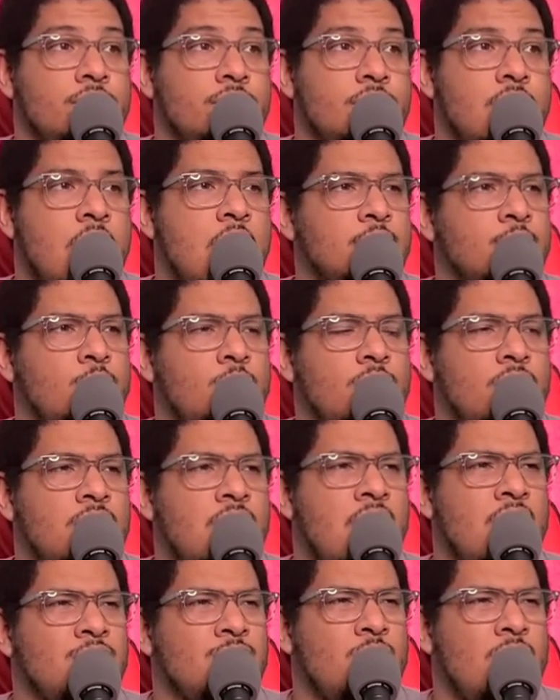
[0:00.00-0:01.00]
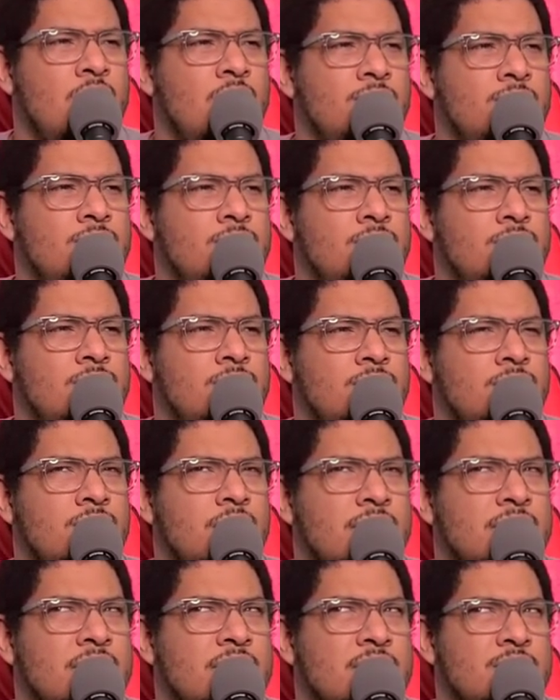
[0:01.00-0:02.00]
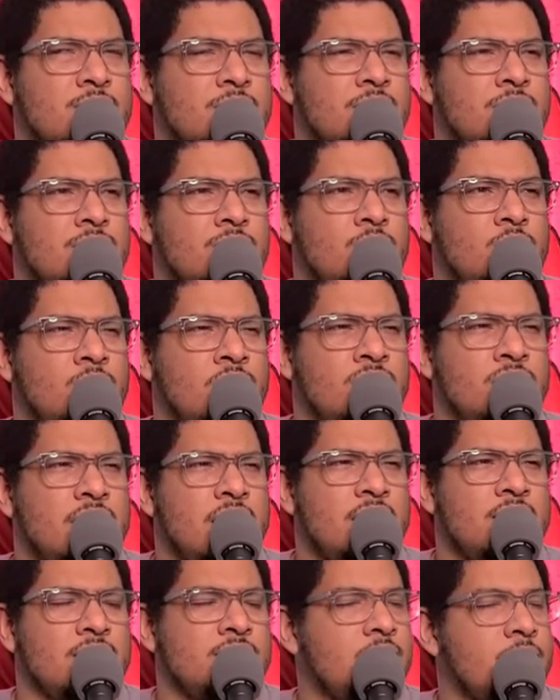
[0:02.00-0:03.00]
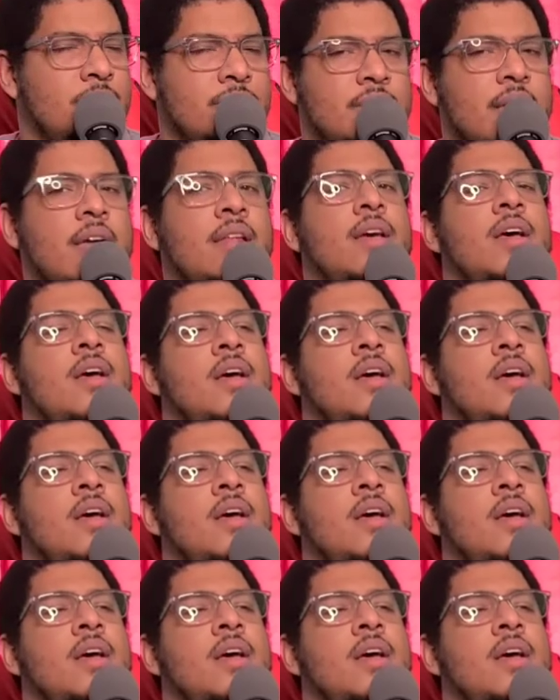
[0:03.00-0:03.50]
Ottawa? Ottawa? I think that's what it's, where it's at, something like that.